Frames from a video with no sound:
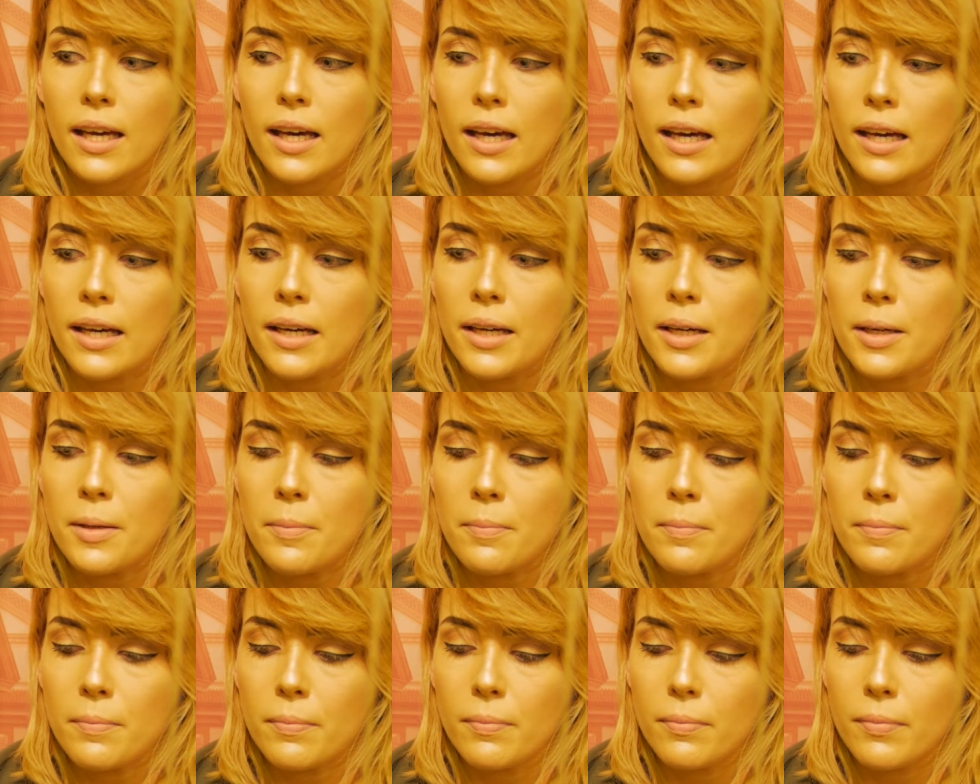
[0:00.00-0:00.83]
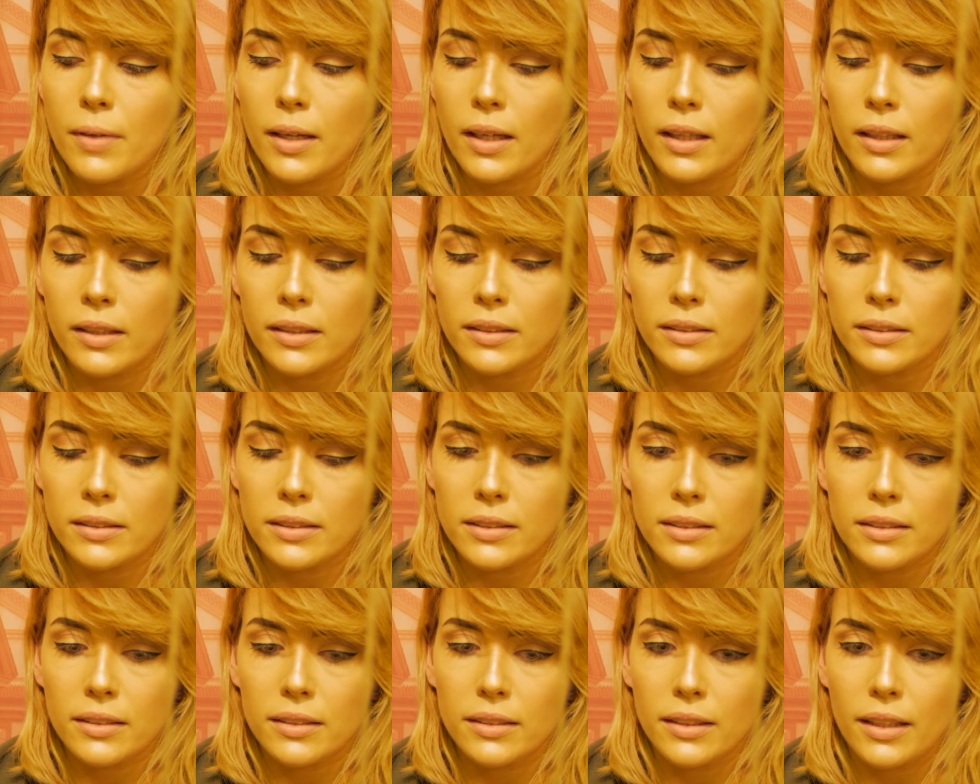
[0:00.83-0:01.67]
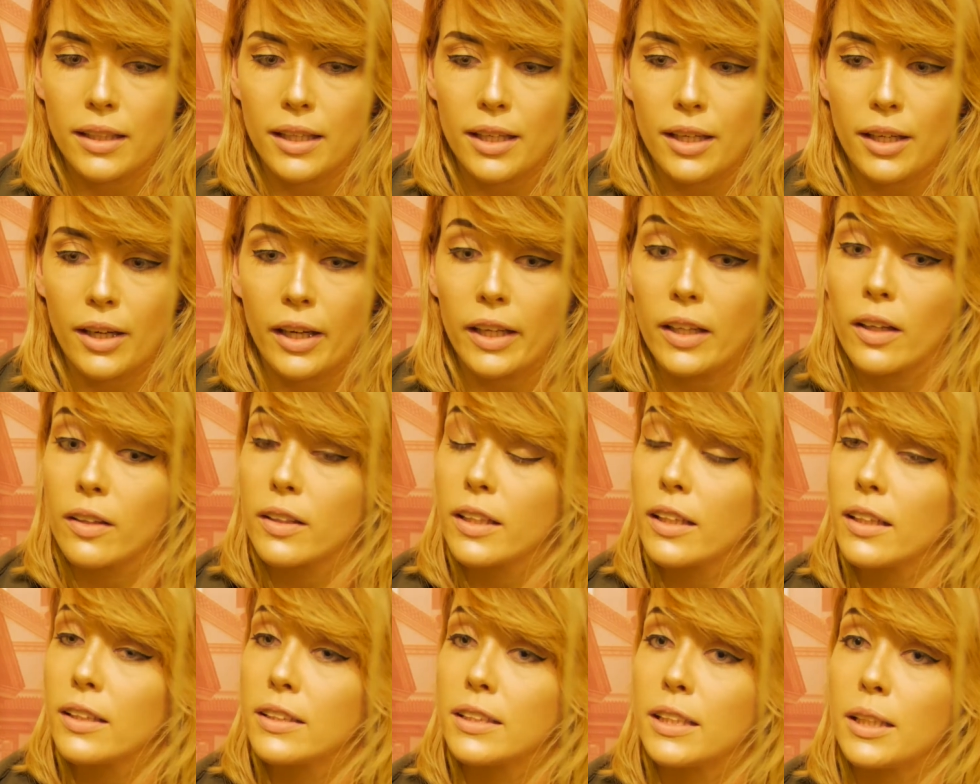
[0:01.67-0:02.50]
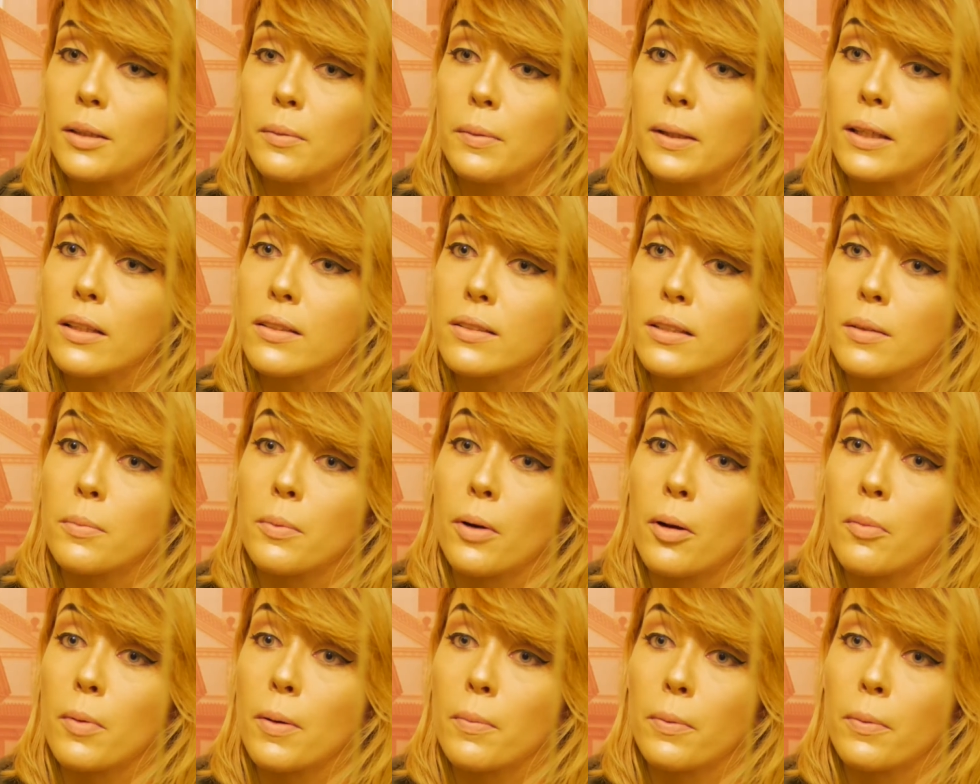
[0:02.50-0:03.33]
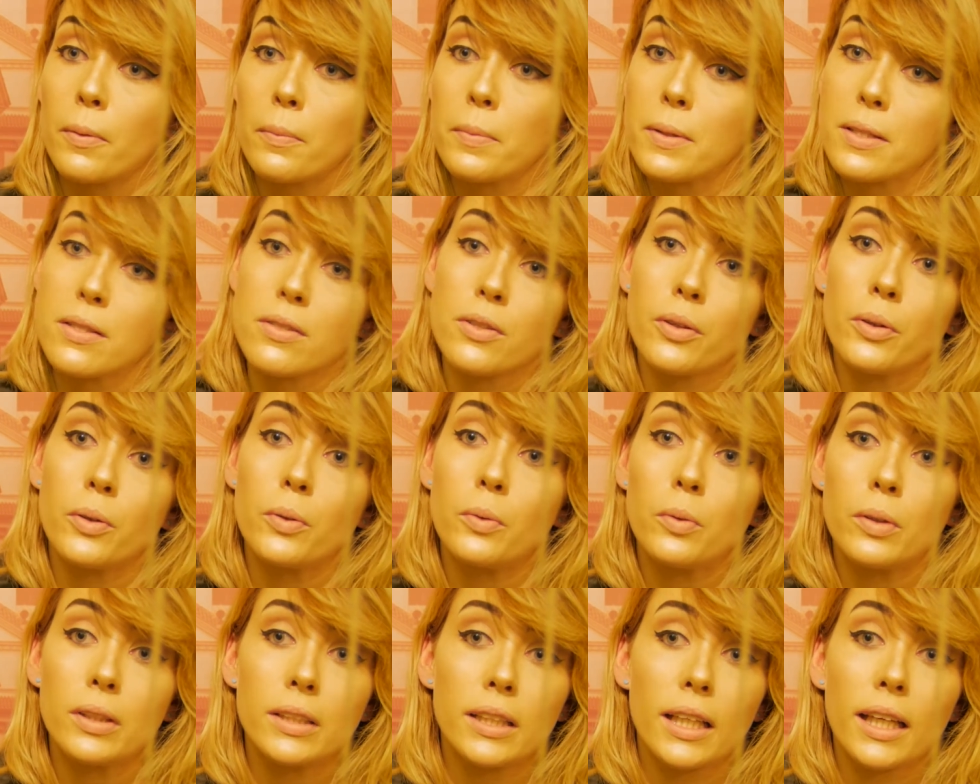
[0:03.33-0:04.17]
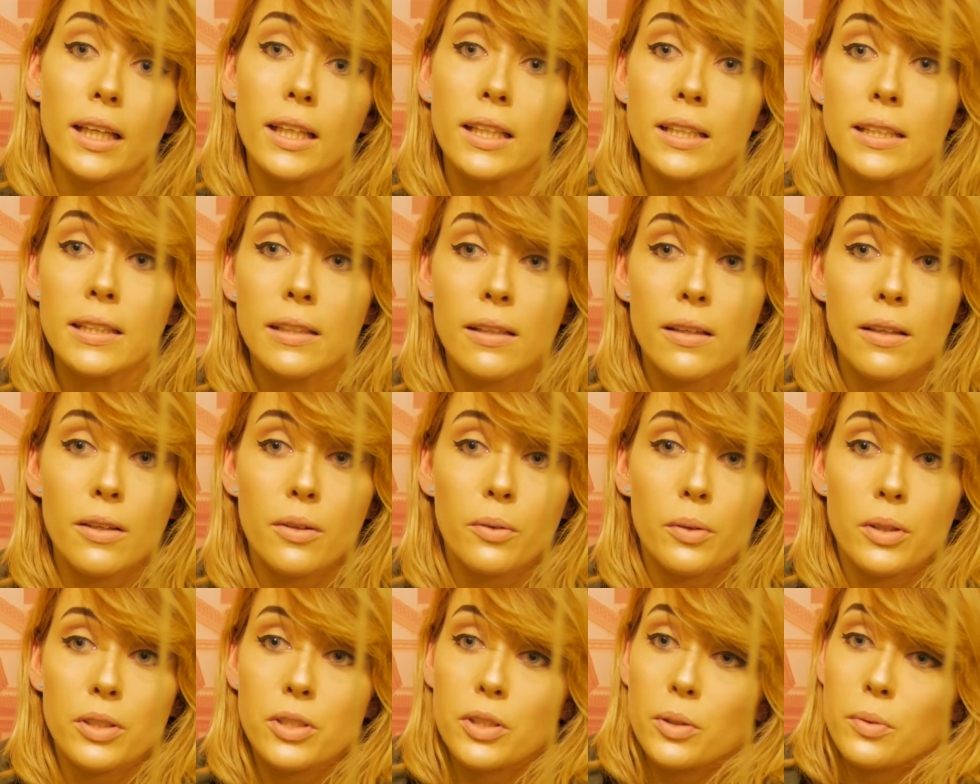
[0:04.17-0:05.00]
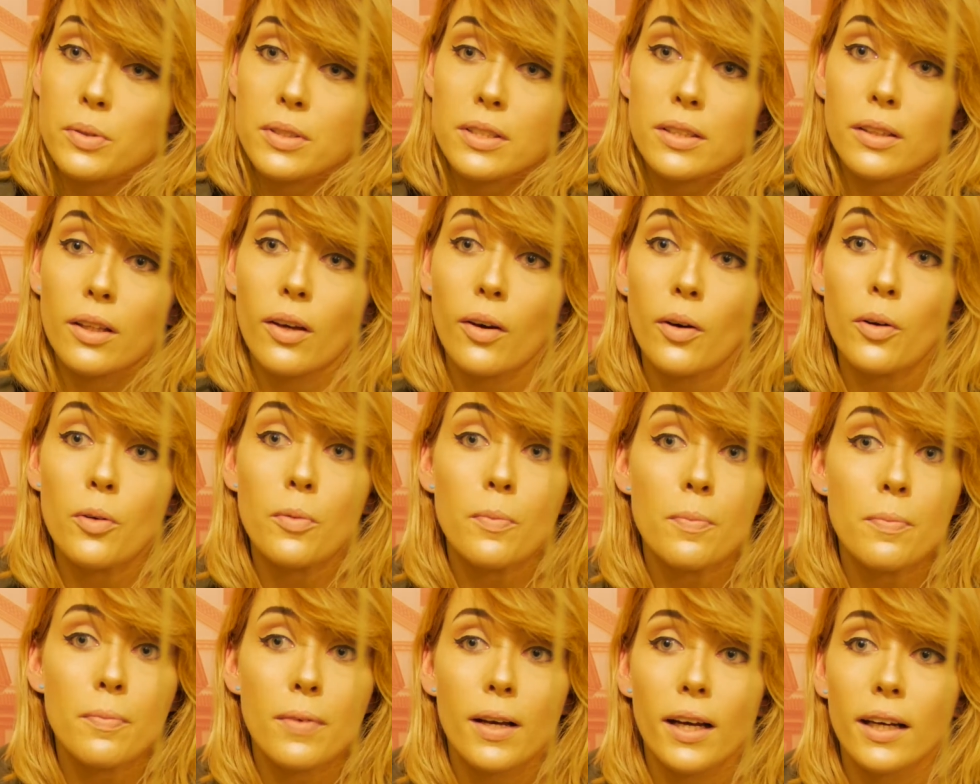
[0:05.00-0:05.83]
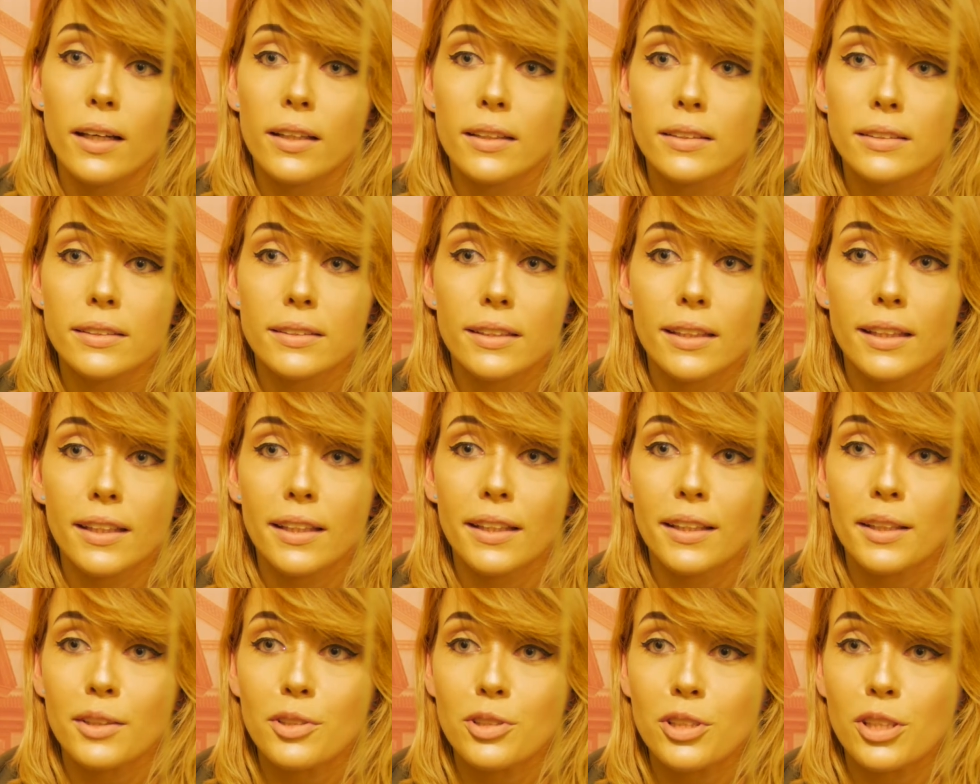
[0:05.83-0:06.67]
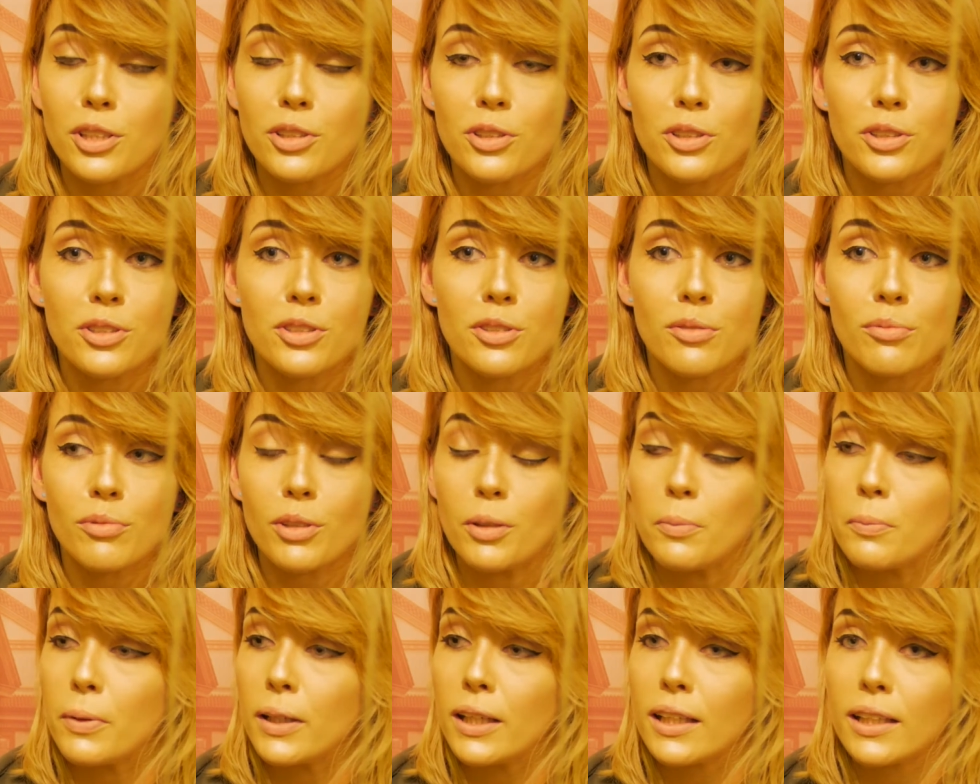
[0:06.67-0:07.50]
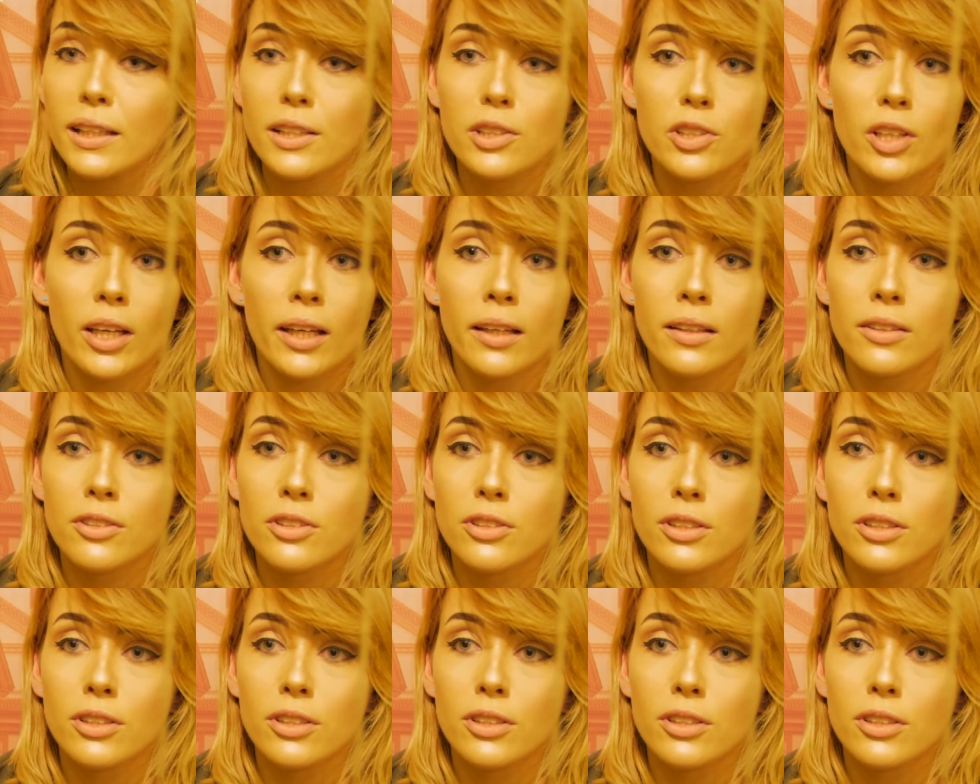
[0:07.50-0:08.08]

I got the idea because I brought my puppets to her one day when she was in the home, and she just completely changed.